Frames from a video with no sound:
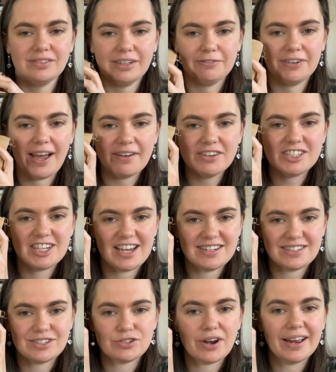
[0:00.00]
If you have a
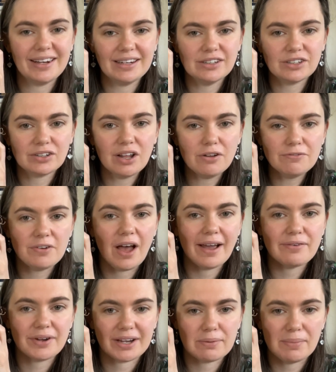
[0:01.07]
chance to try Lindy cloth, I
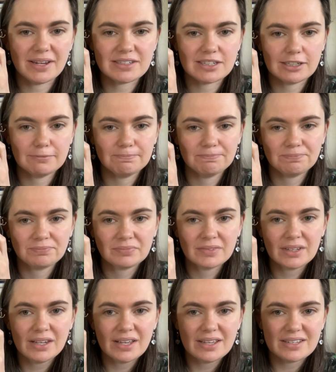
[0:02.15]
recommend it.
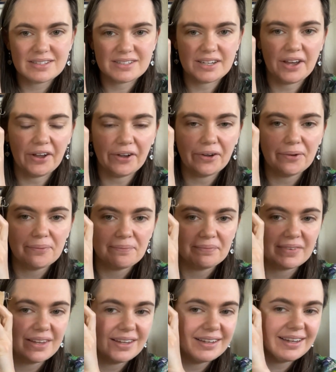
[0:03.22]
So
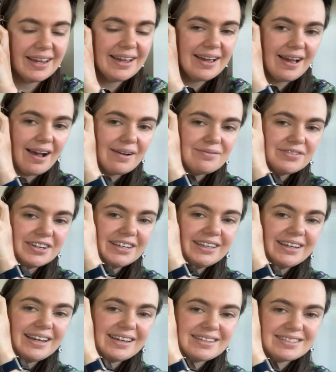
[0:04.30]
yeah, I'm
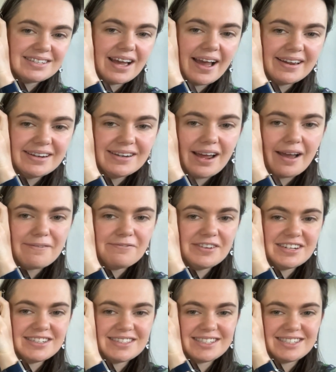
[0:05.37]
really excited. I
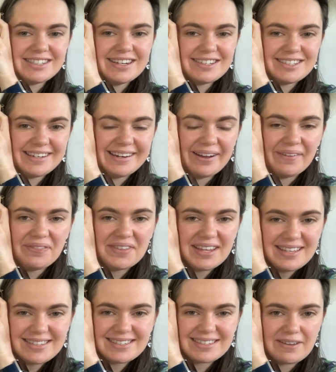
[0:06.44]
finished the stitching on
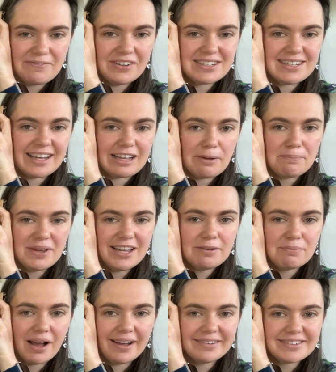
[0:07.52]
this. It feels like a big
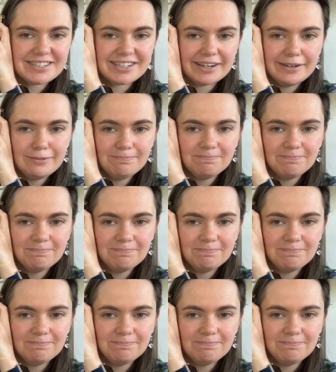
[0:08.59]
milestone.